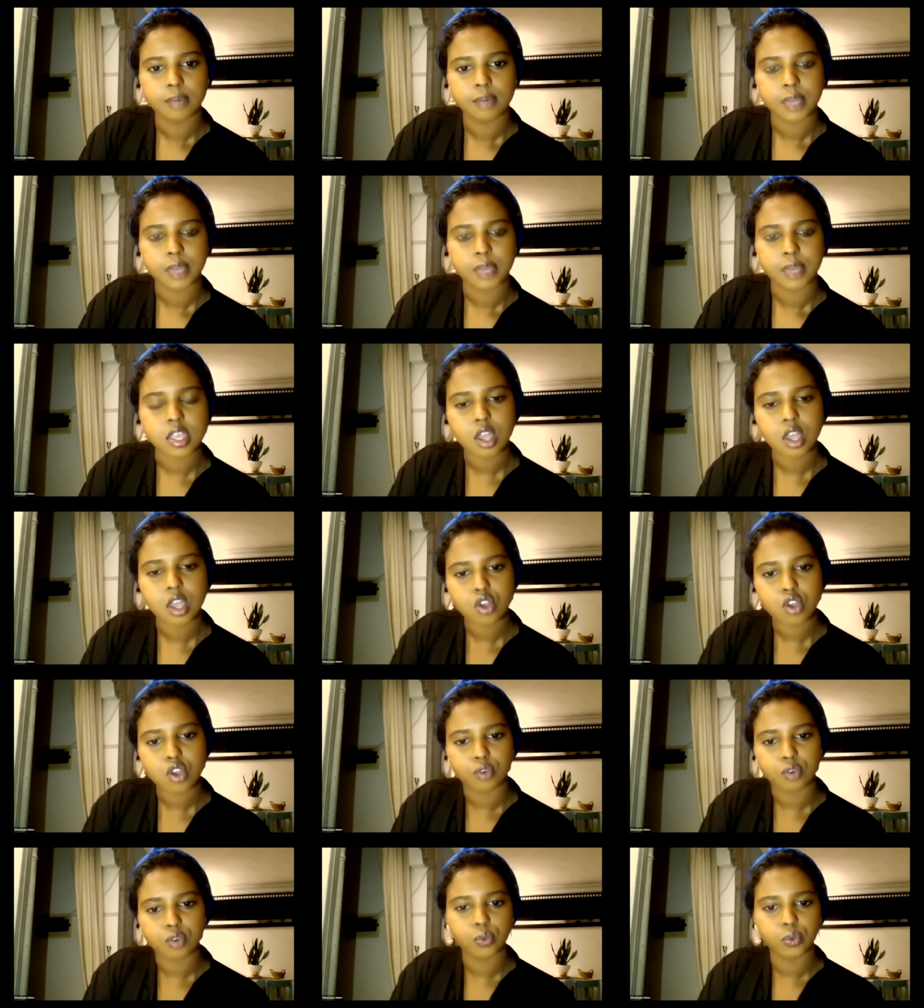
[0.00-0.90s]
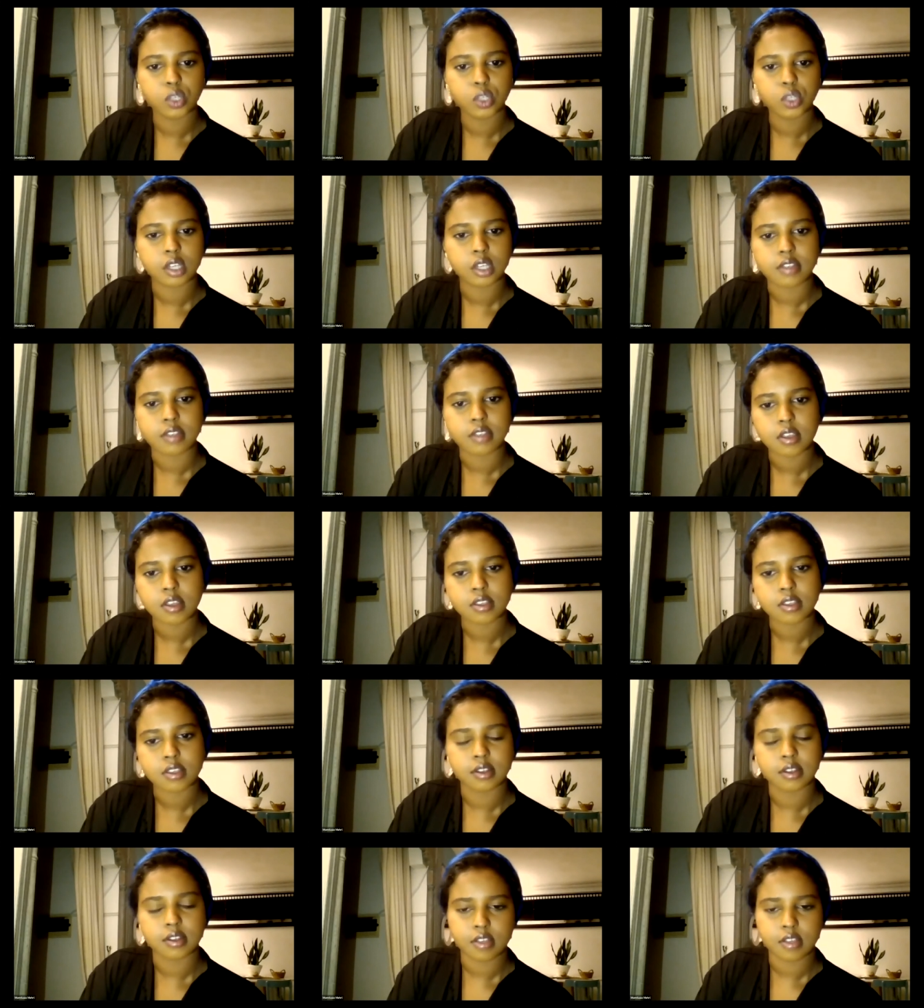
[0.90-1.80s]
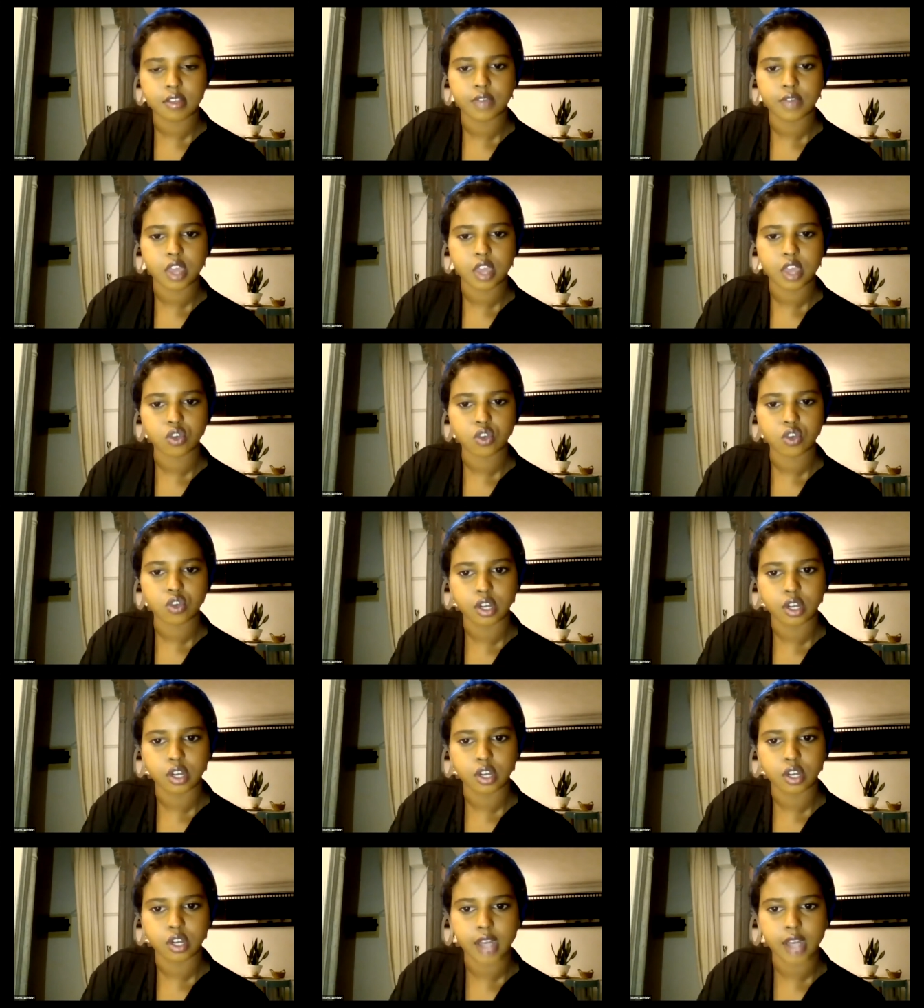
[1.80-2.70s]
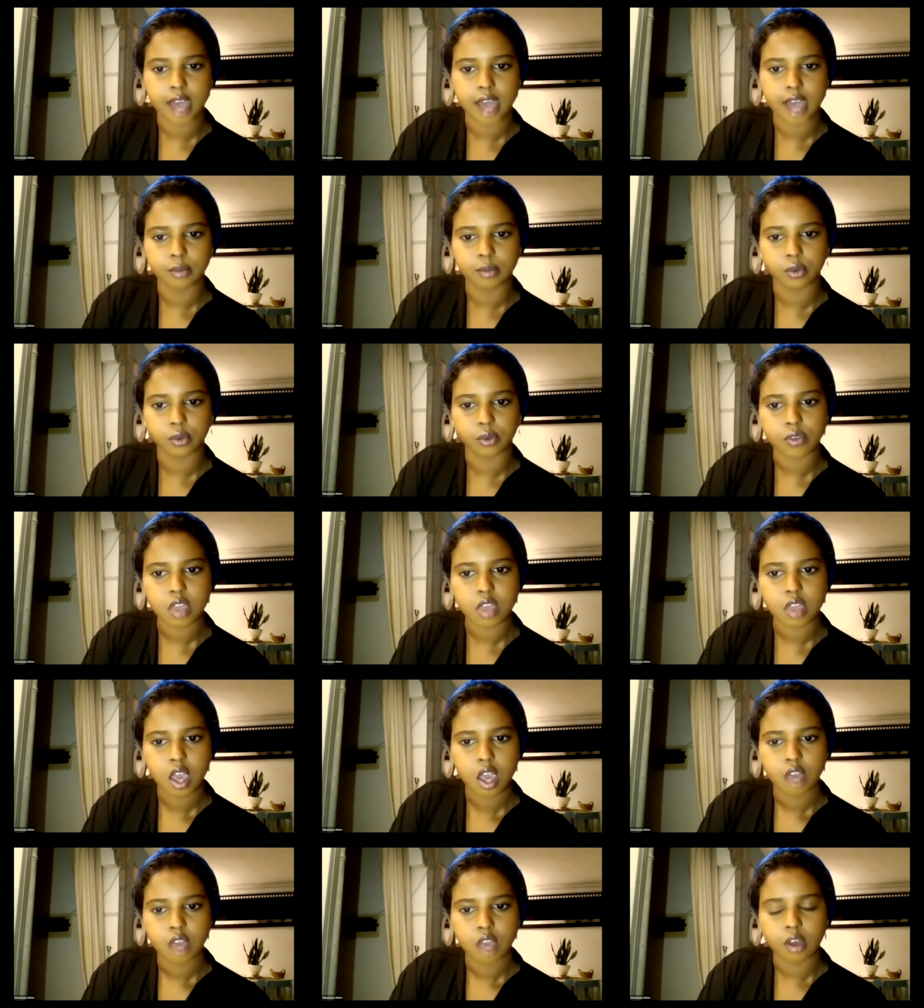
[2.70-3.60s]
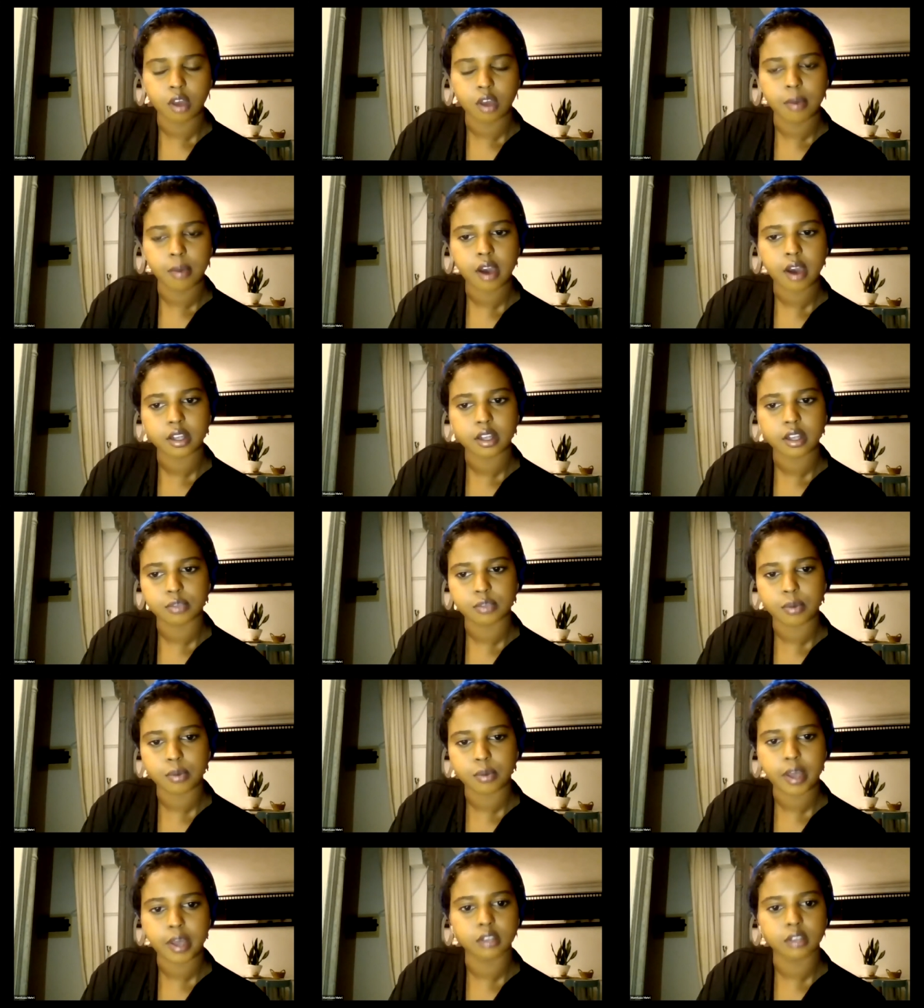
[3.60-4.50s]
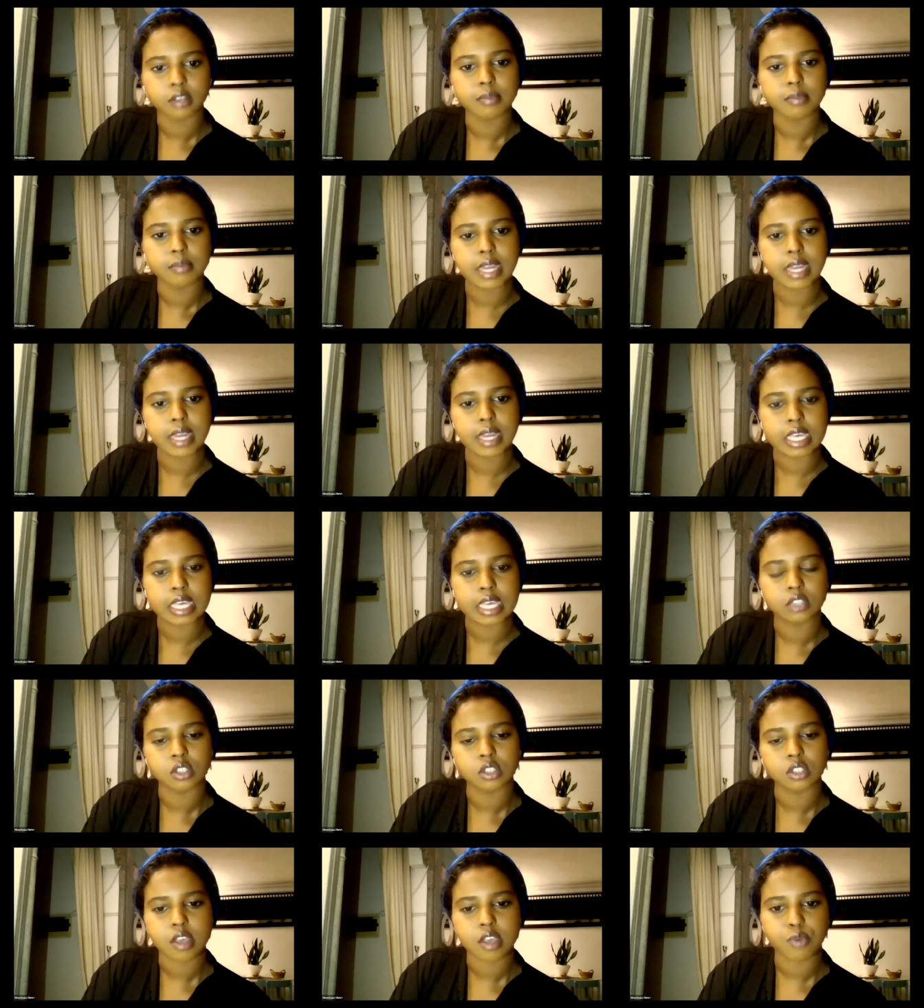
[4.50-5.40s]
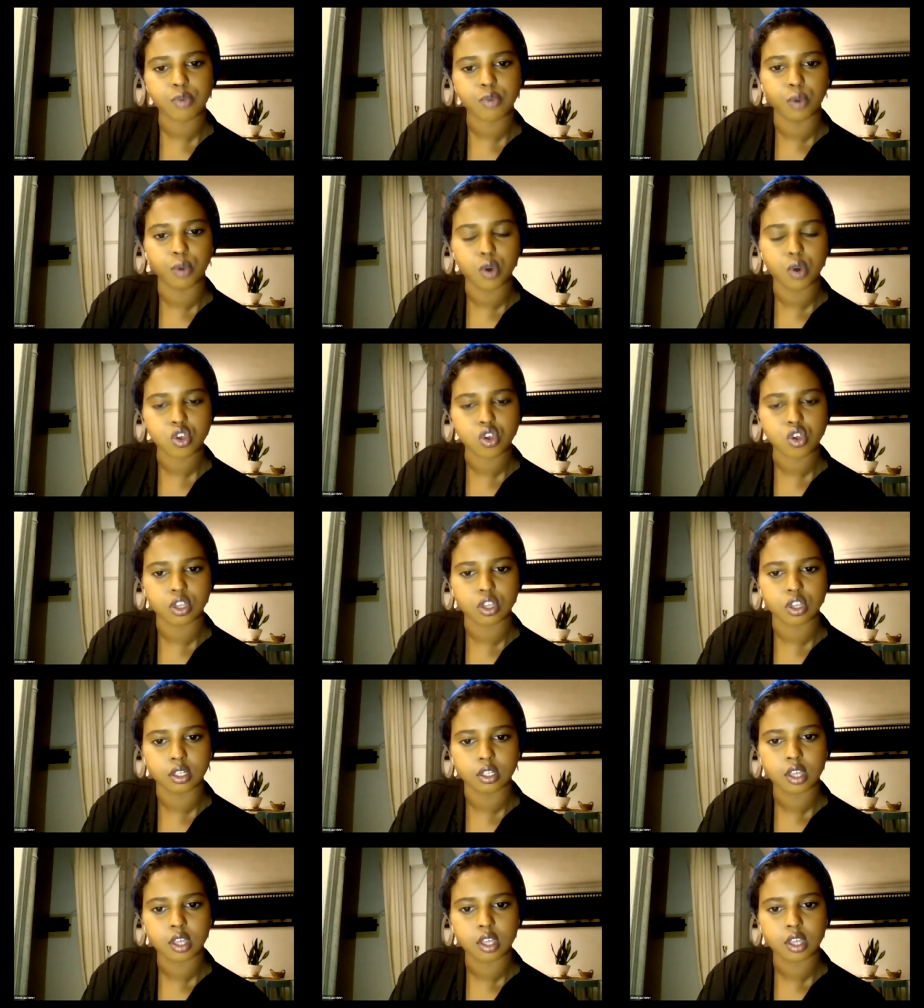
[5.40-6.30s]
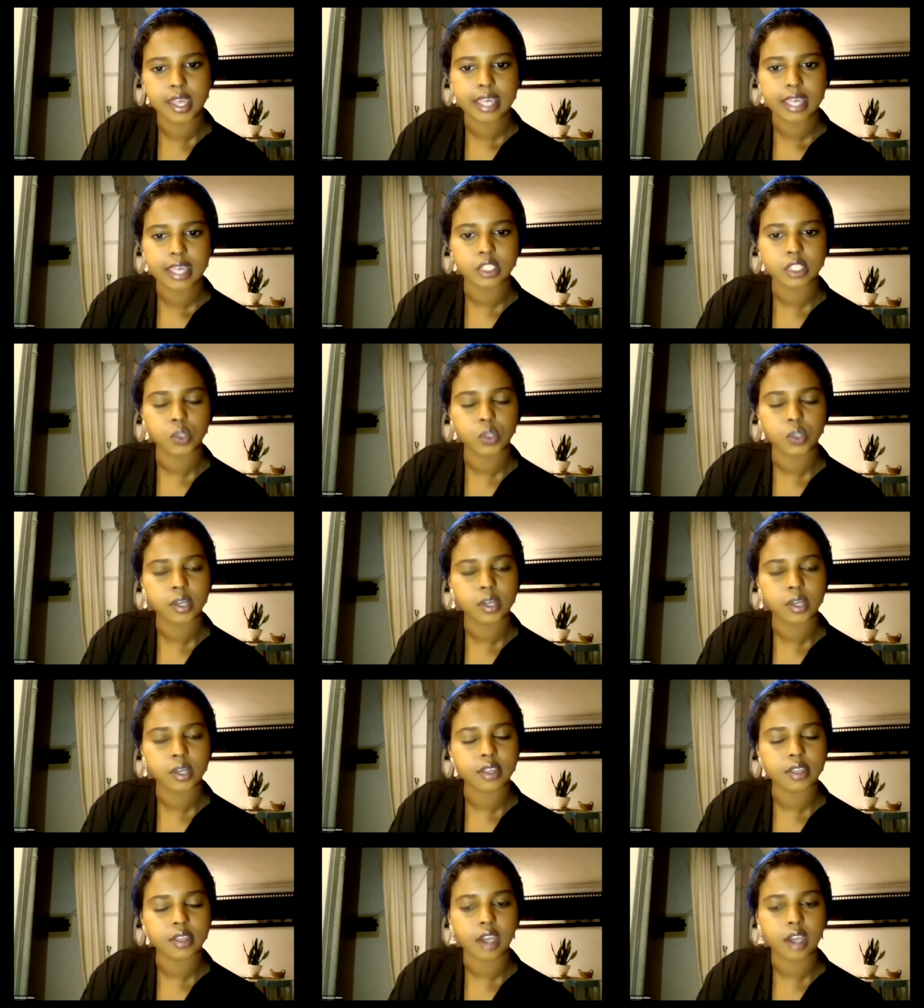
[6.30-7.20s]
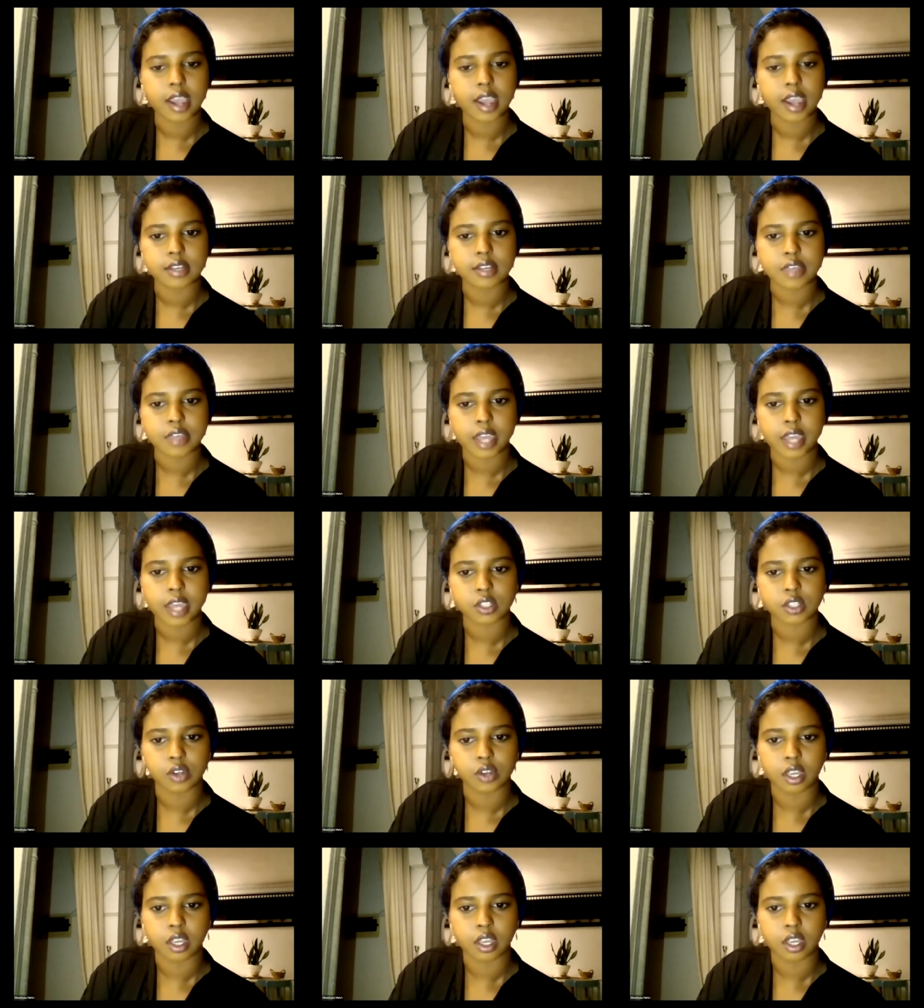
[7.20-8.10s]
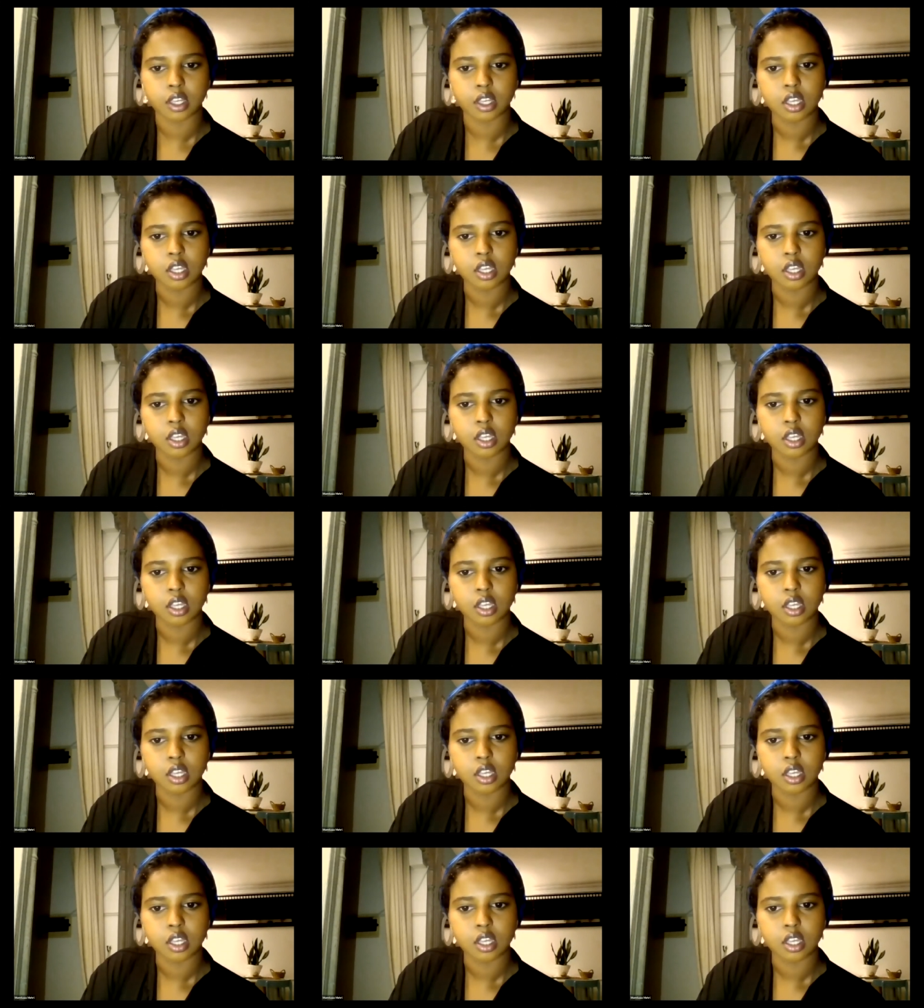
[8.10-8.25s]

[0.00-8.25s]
in search of water and sustenance for their children and animals, the Abar had propelled many into desperate motion, into another kind of scattering.